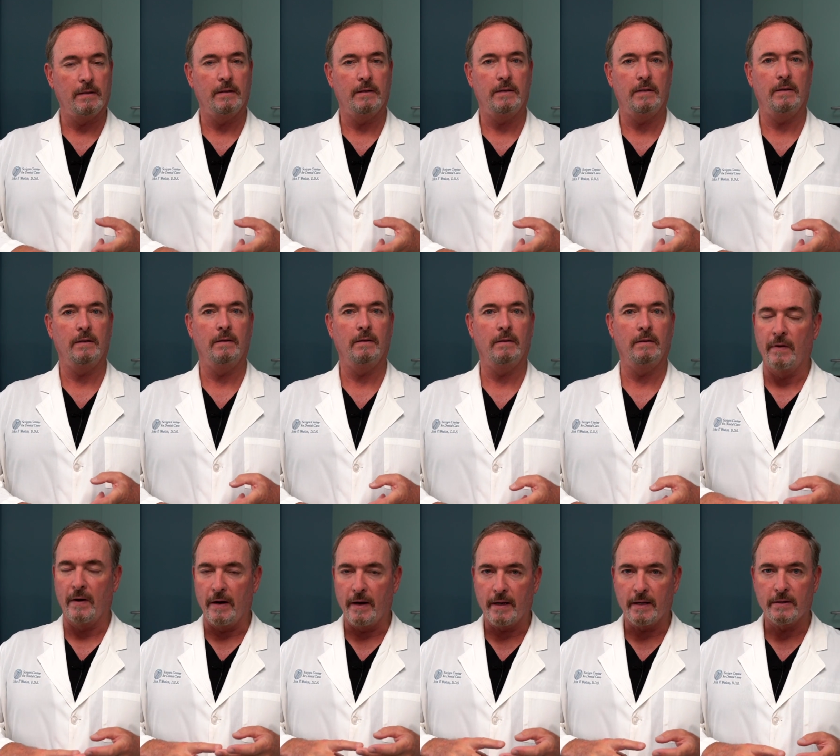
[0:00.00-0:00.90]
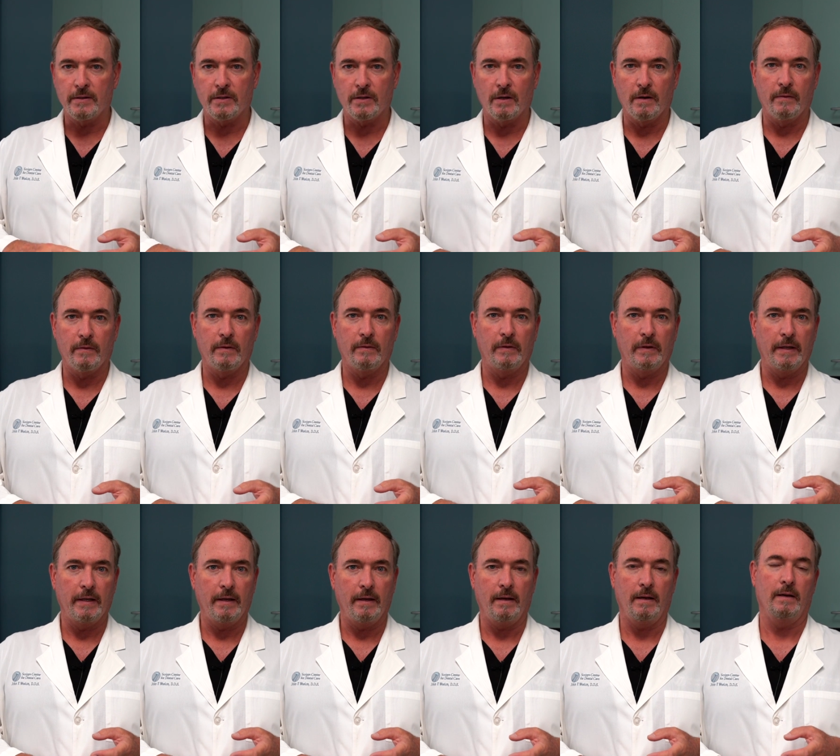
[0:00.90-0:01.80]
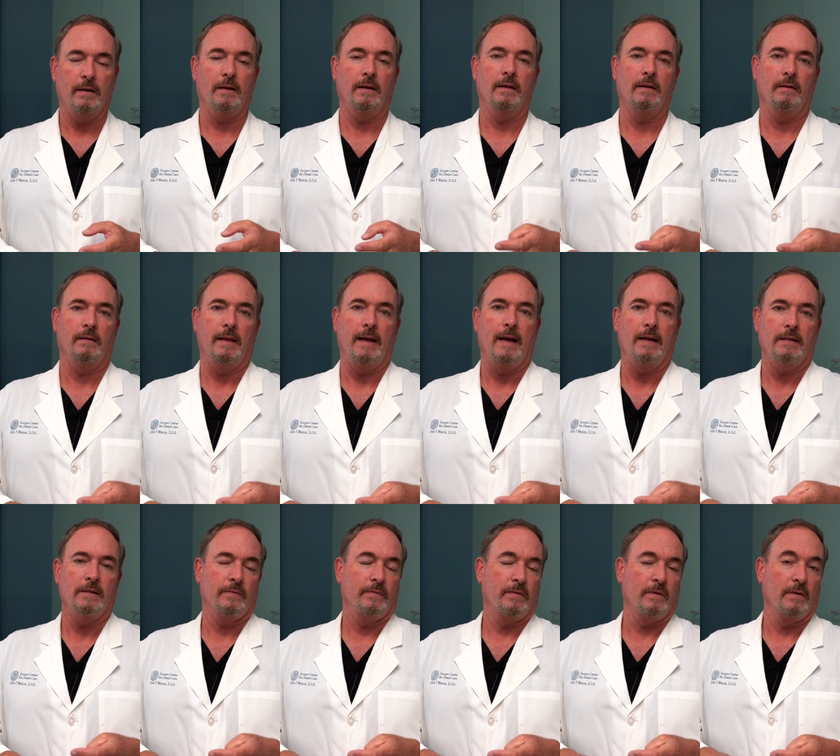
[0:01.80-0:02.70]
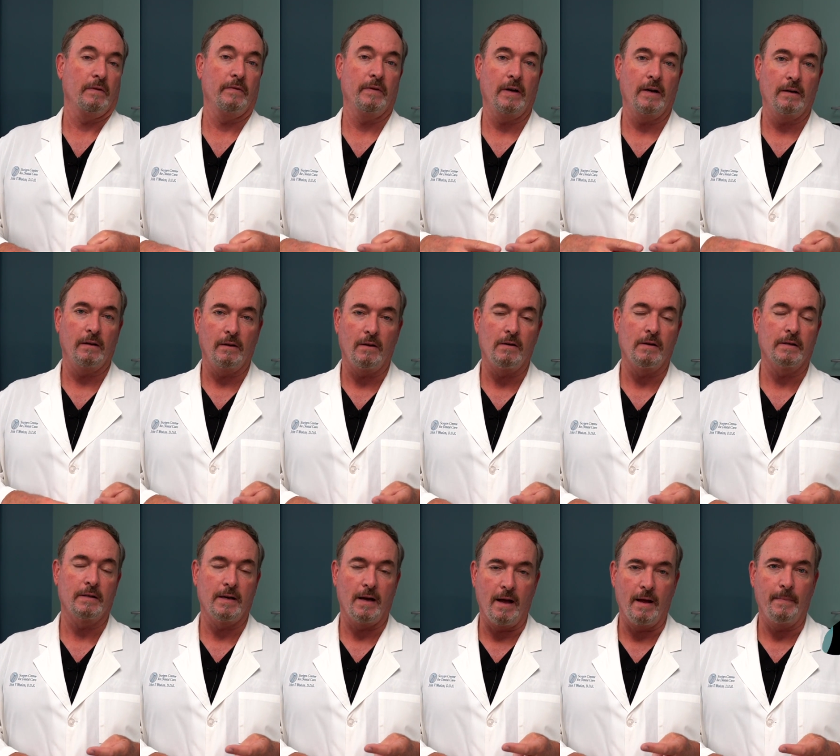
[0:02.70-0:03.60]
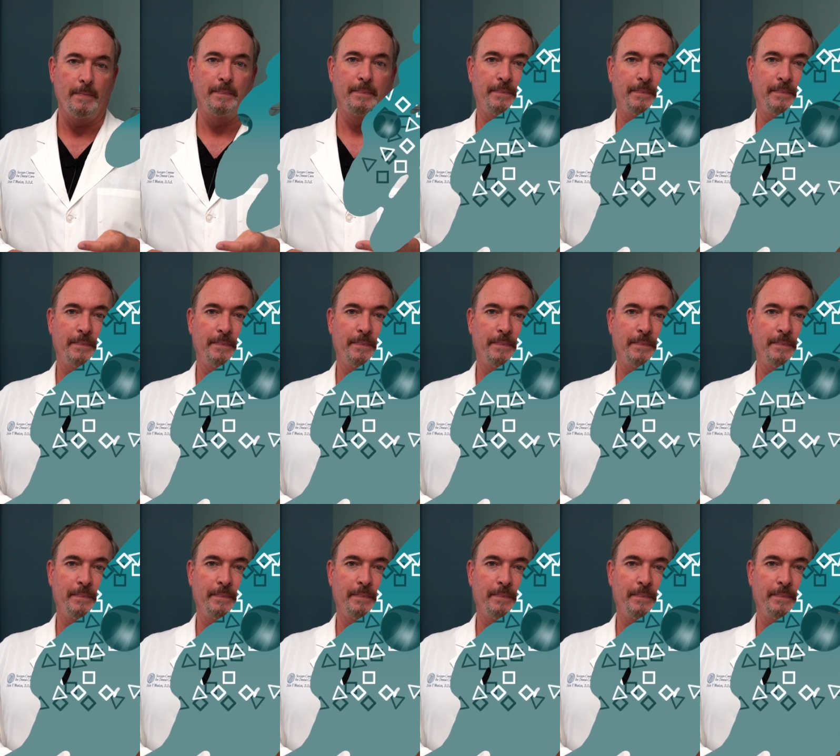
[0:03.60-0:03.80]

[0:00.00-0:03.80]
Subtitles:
the tooth very conservatively, and it can last for a very long time.